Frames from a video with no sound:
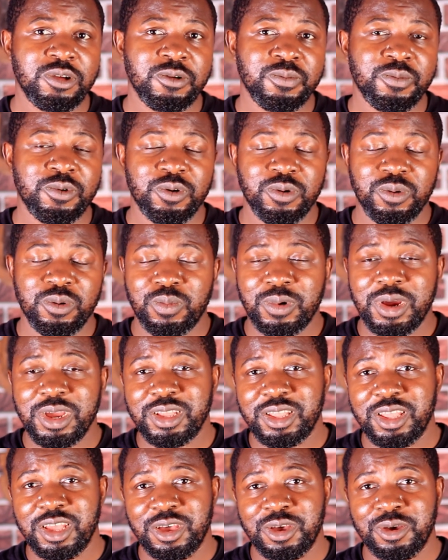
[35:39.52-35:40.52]
but
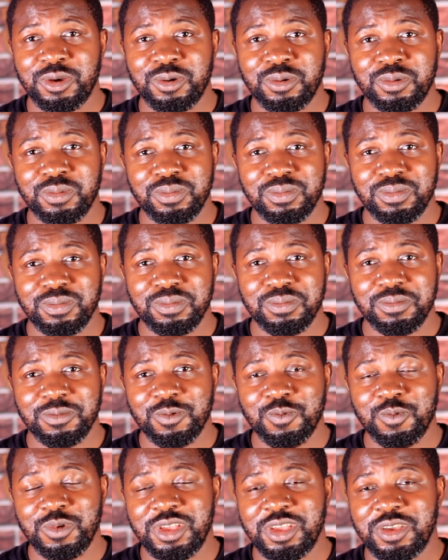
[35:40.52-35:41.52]
right now
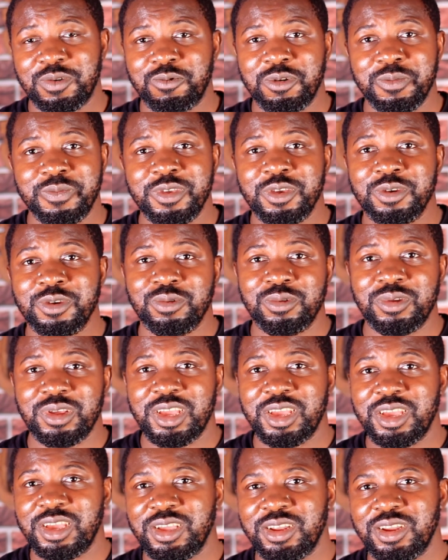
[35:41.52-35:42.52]
we can rebuild
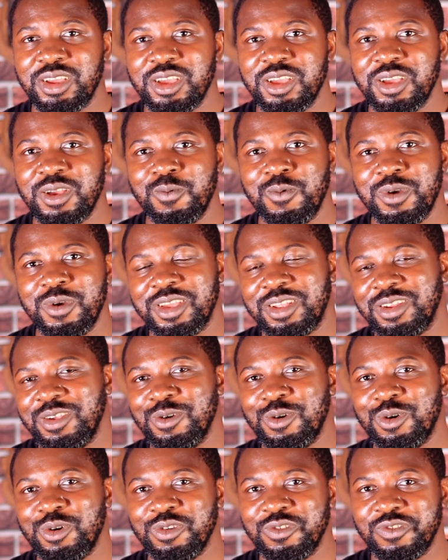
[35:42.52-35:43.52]
and we can
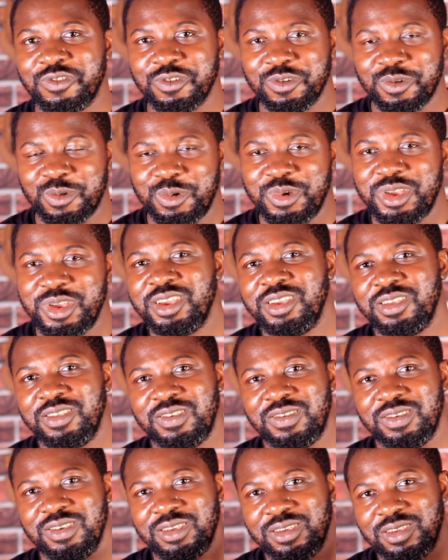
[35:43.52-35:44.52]
go on to
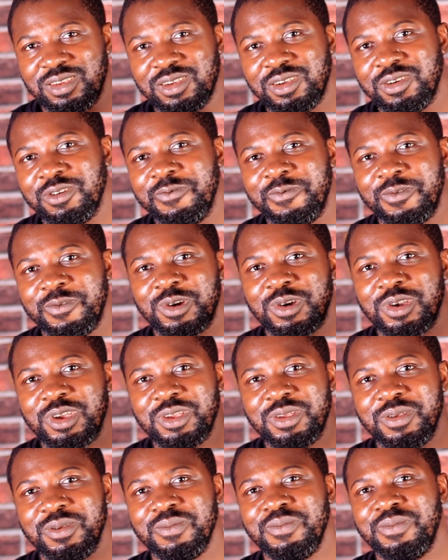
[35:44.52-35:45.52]
create a
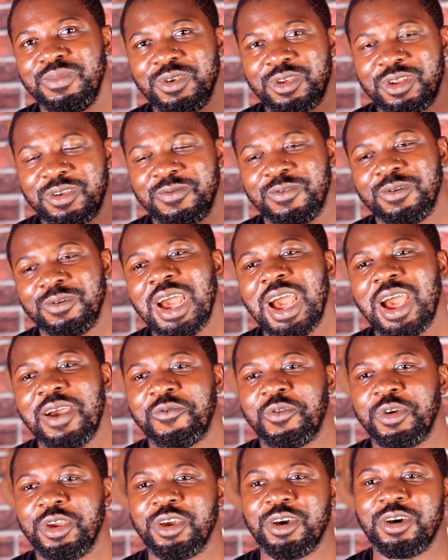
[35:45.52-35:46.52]
very beautiful
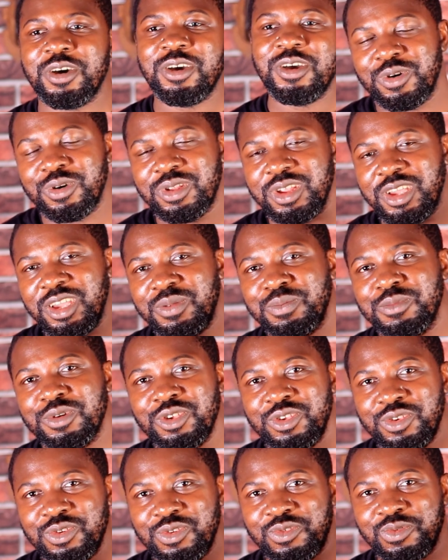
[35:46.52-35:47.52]
Africa. But in my
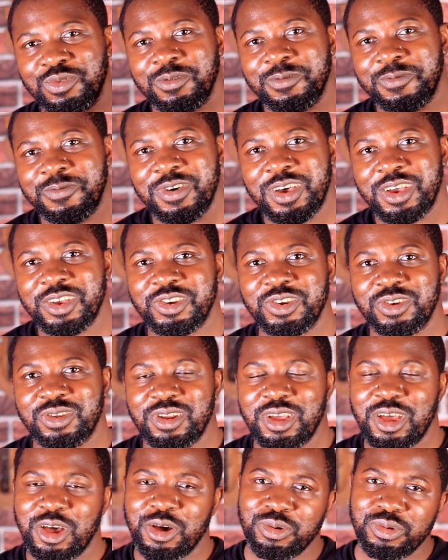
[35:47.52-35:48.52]
usual
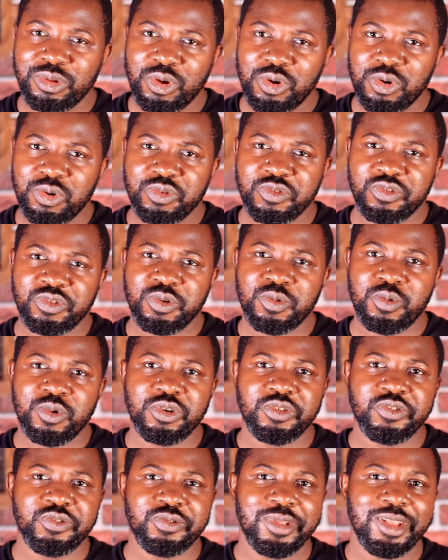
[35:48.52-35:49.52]
fashion, I would also
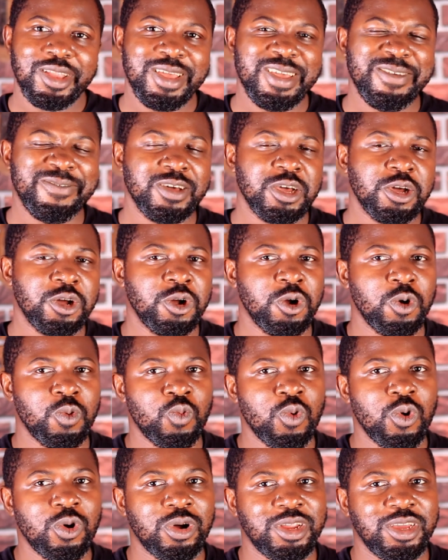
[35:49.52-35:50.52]
want to leave a
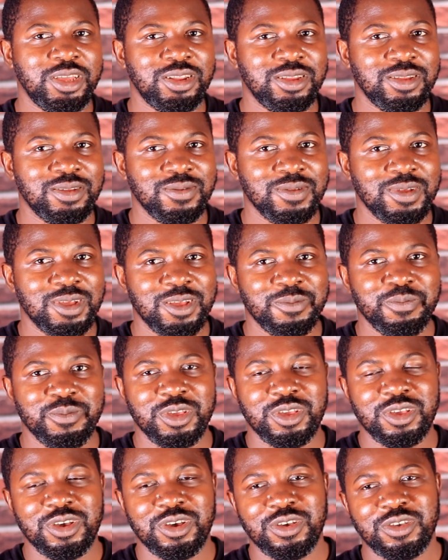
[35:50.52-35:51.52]
warning,
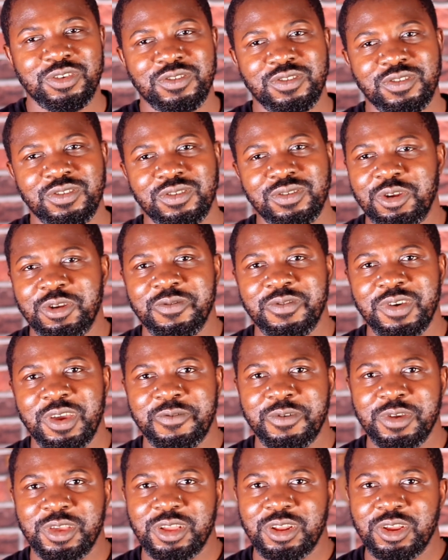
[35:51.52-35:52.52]
because a lot of
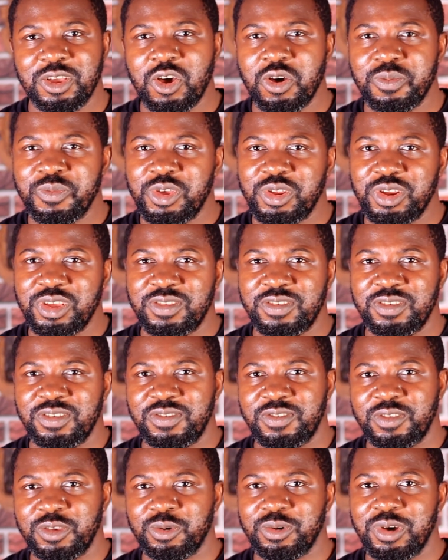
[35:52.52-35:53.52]
African communities
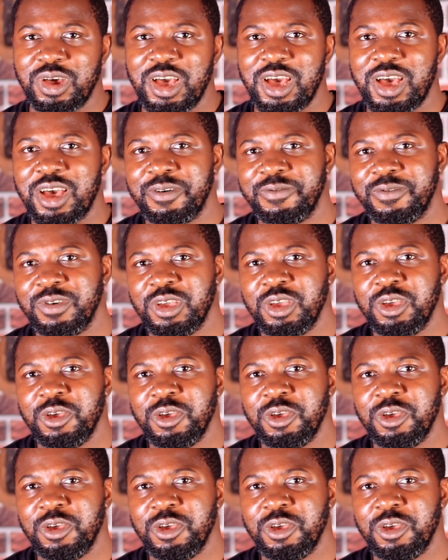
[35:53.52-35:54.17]
still have